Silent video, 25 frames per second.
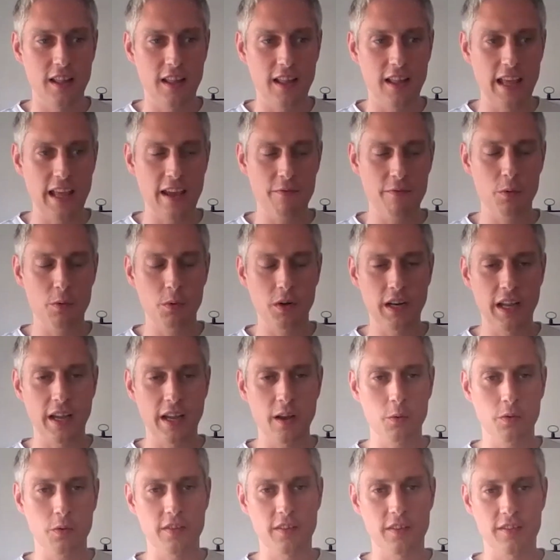Everyone
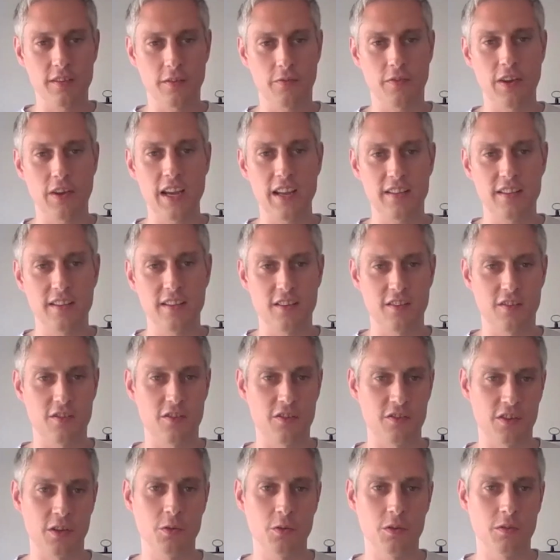else that's affected as a
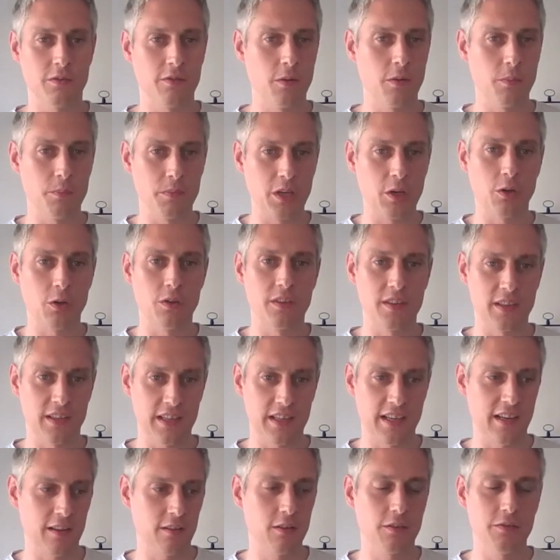result of it beyond the
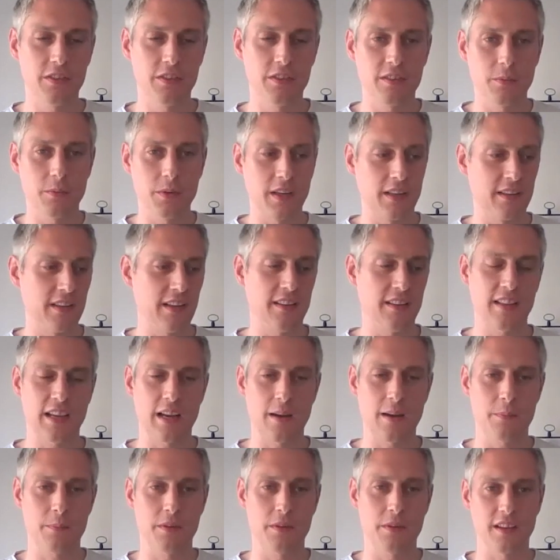death. Obviously, when a death
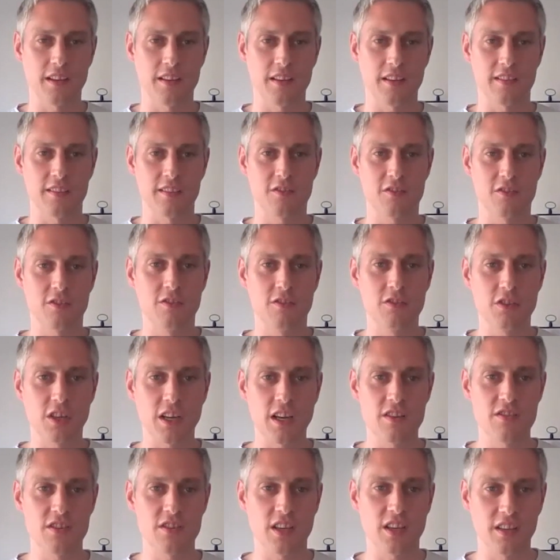happens, that is as
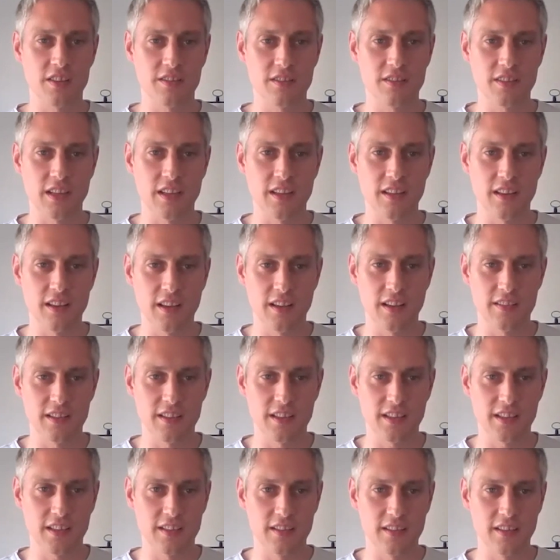tragic as
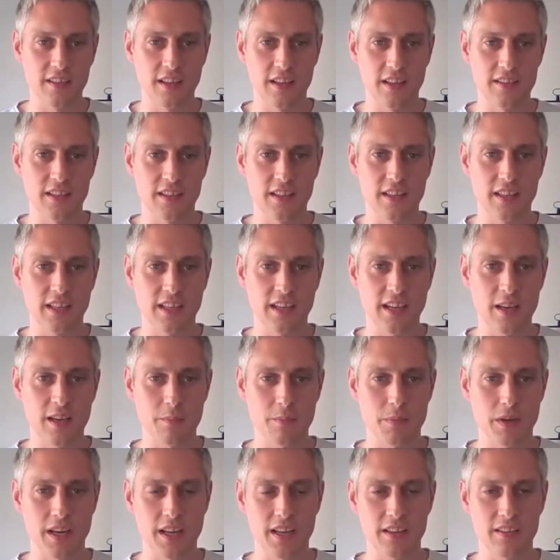it can
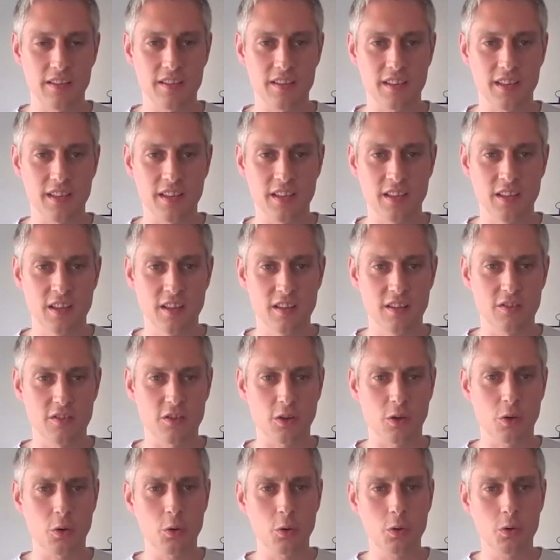get. But actually, there's
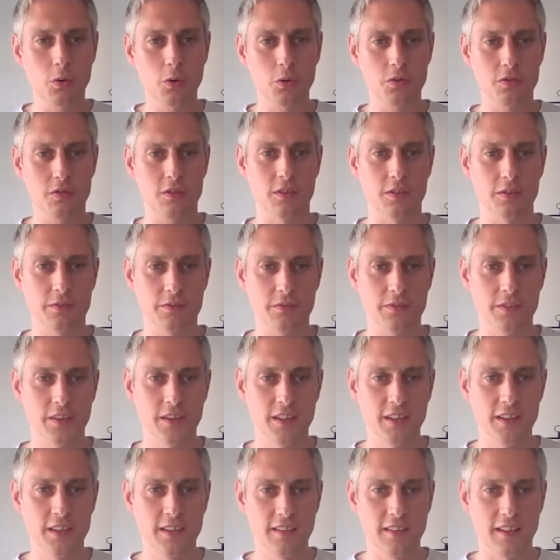a whole host of
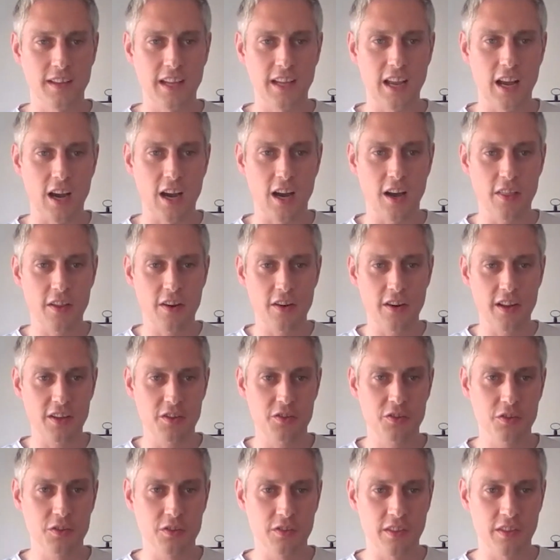like other
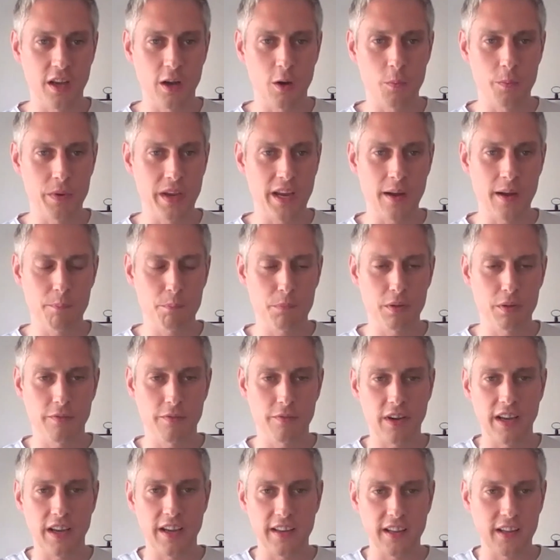issues that will be
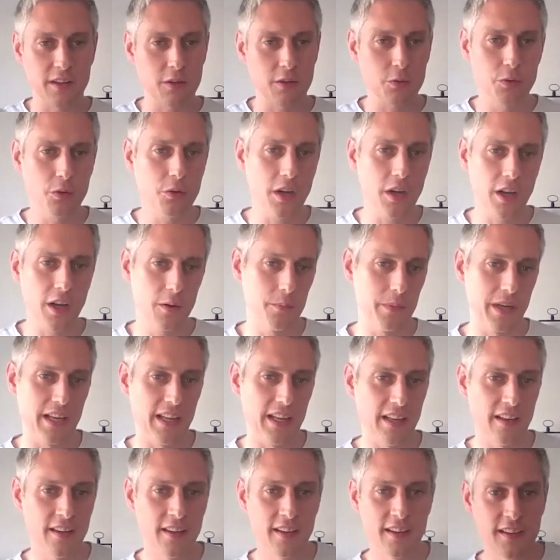amplified. I don't know how
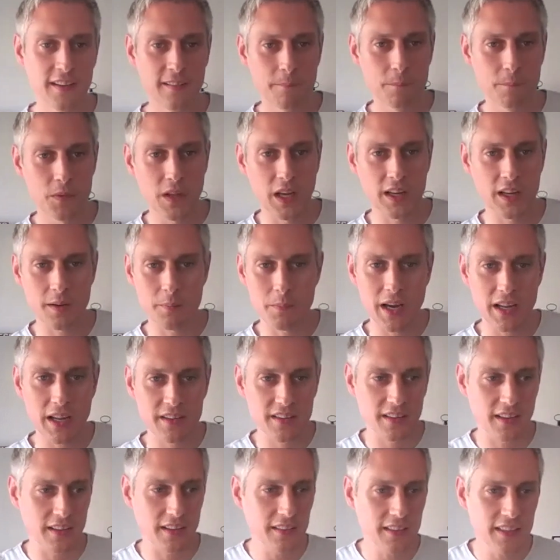many. I'd
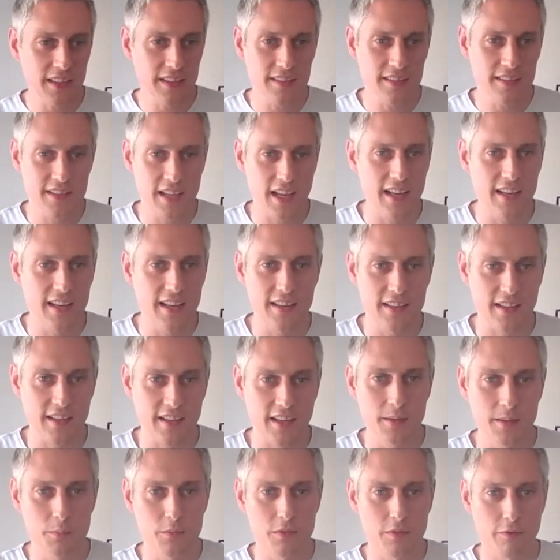imagine at least 10
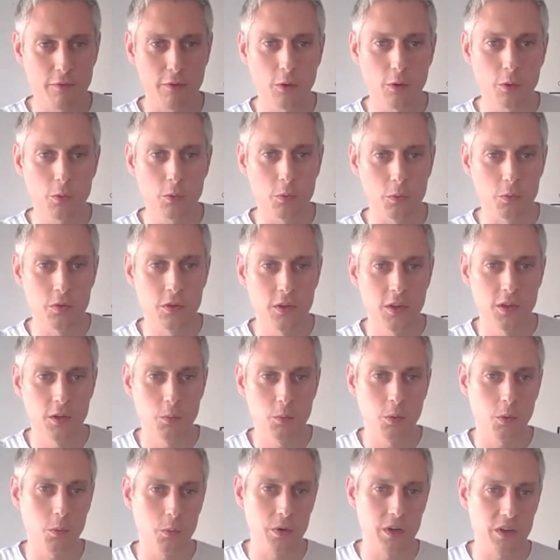times fold
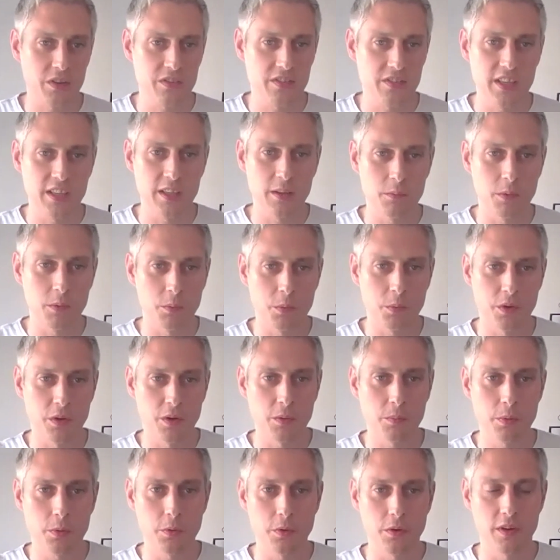what we're seeing when we're
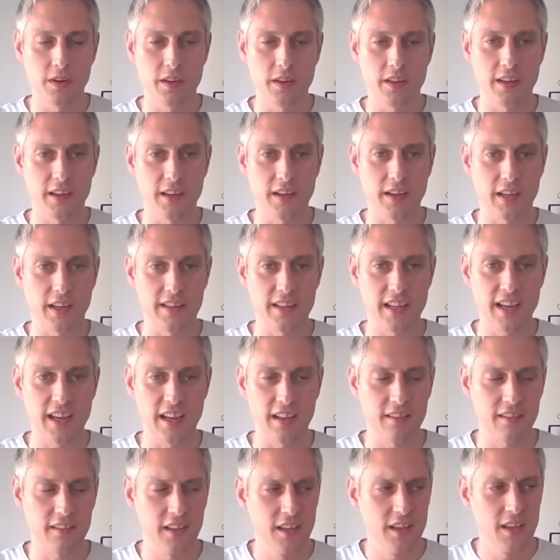reporting a
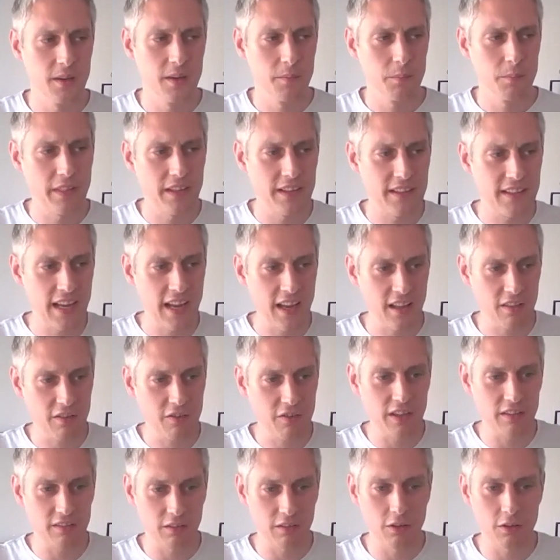death. But the death
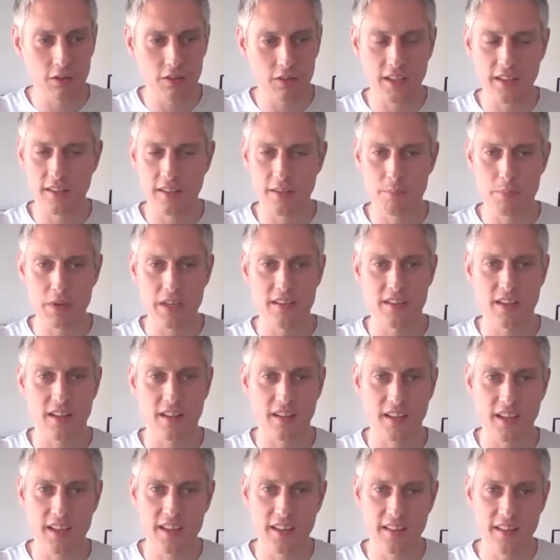rates look like they've been
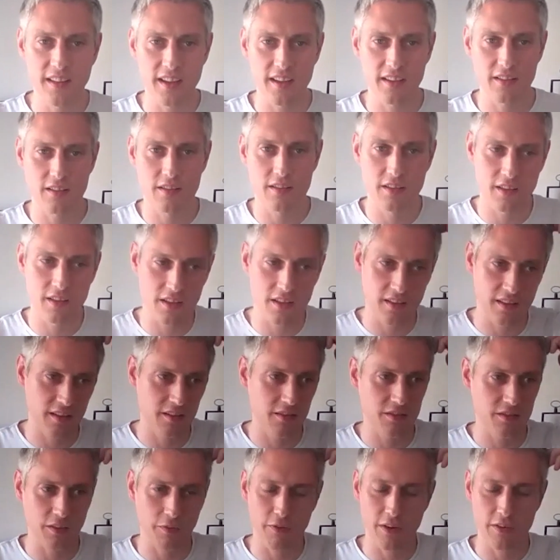declining. That, I think
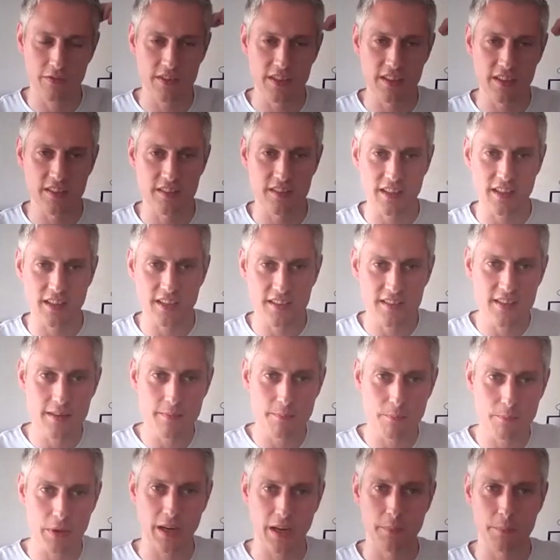it was a
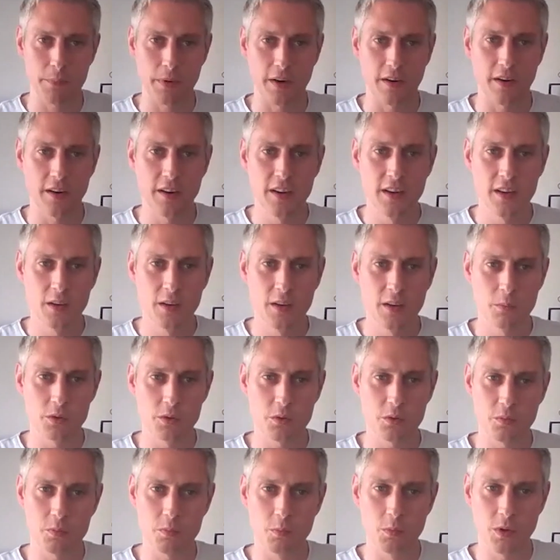15-16 paper,
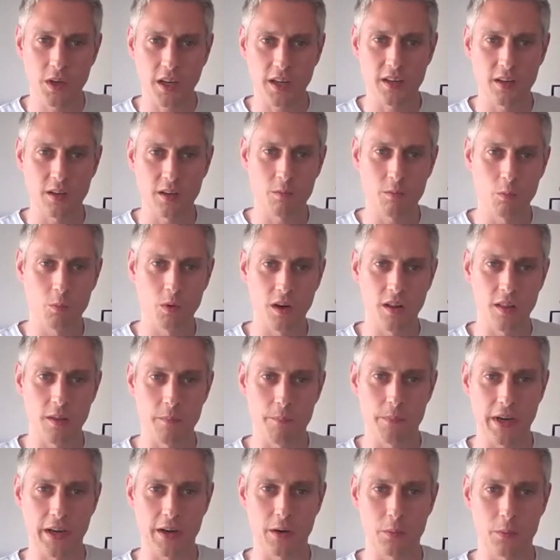which was kind of one of the
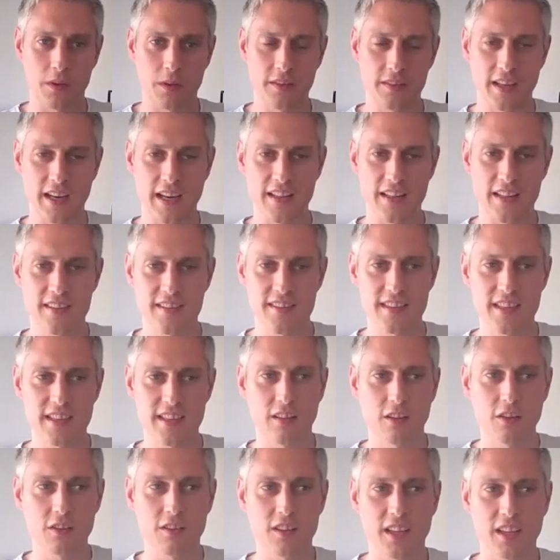bigger ones that I'd
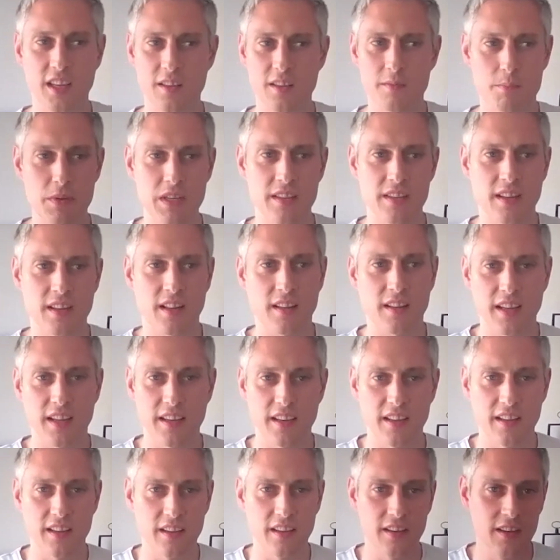seen, looked like it's been
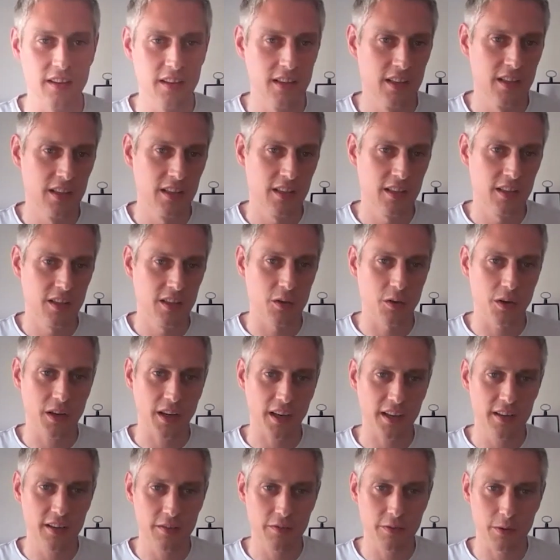declining, you know,
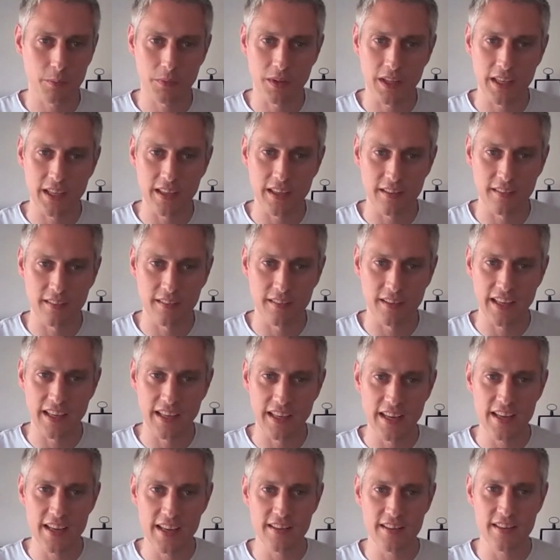kind of from late
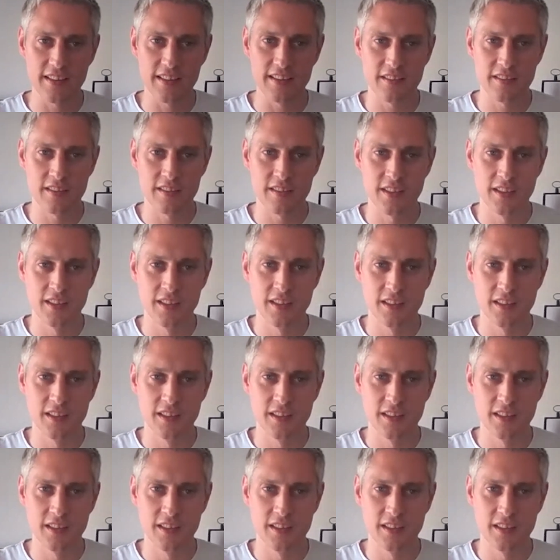80s.